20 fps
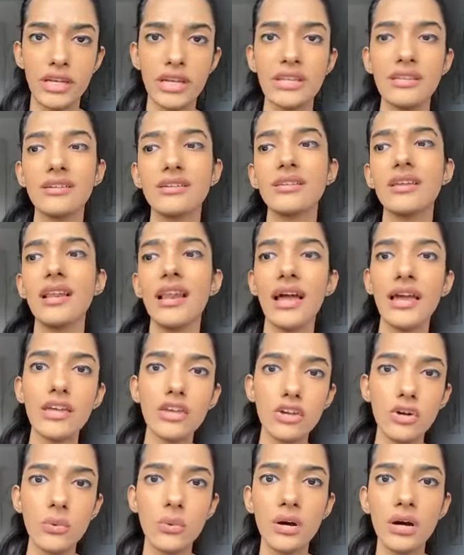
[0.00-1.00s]
Either they like
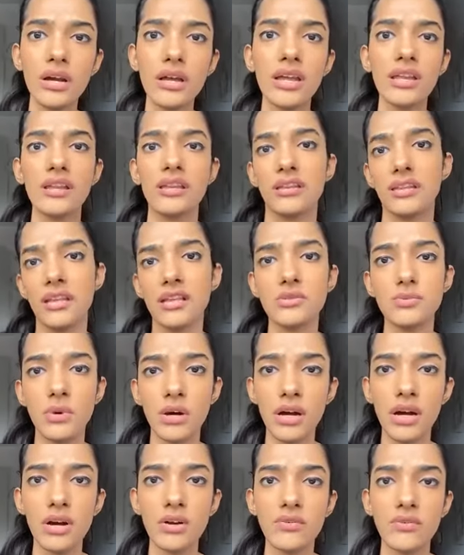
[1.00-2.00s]
your work and things
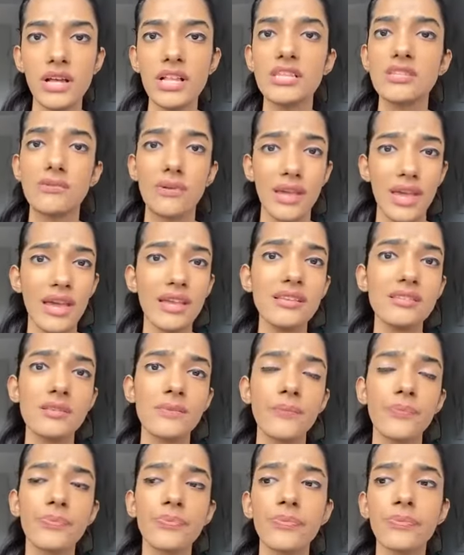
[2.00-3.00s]
work out well, so yes,
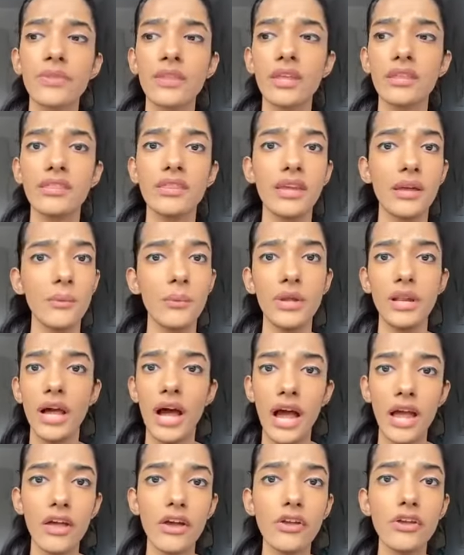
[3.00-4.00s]
they will
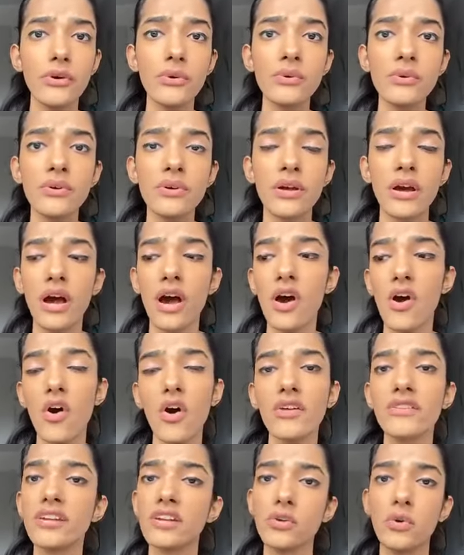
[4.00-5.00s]
hire you,
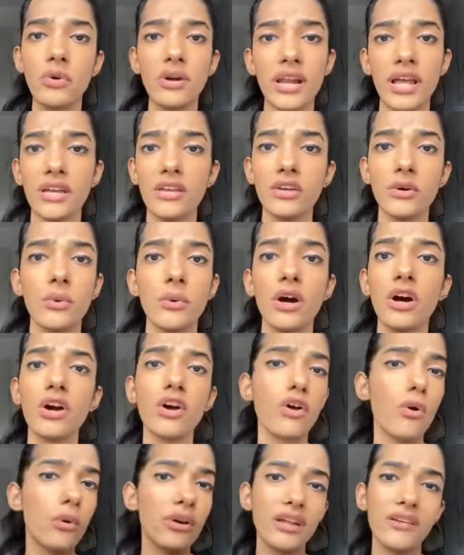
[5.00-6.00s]
or they don't like your work
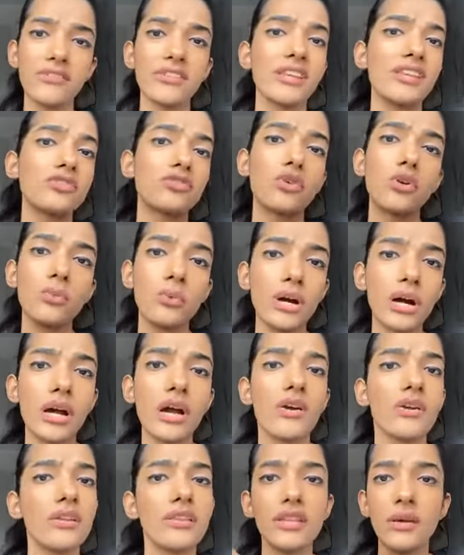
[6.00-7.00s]
or whatever. Things don't work
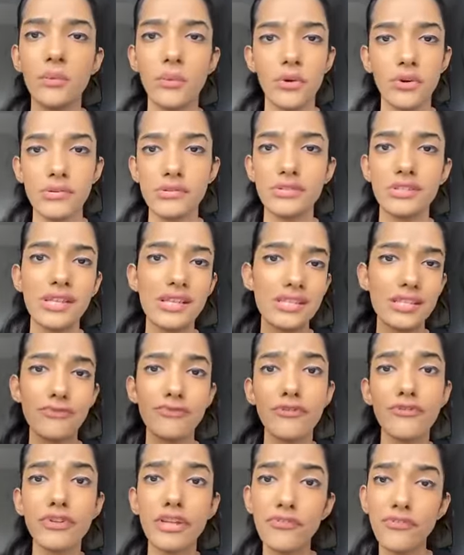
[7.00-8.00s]
out and they won't. So there's a
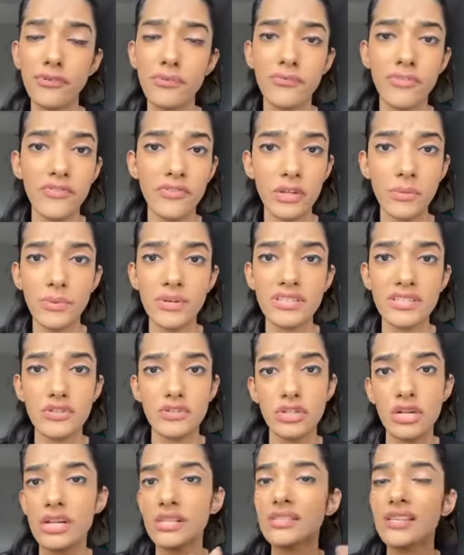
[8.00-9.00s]
50%
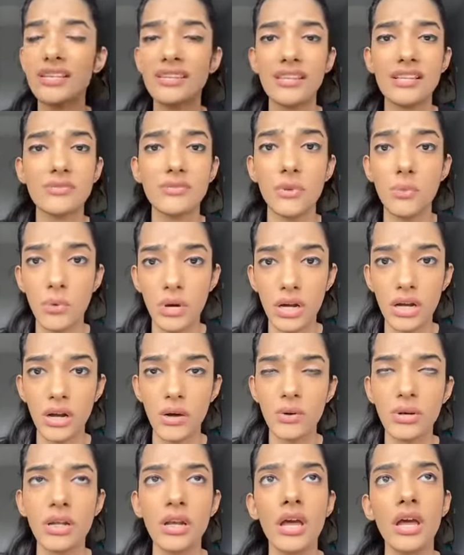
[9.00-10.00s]
chance that things will work
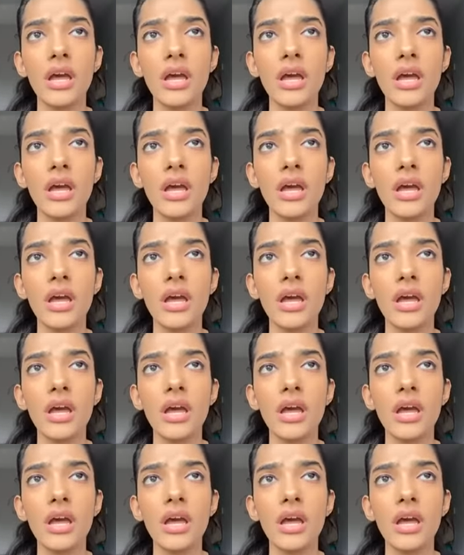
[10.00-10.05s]
out.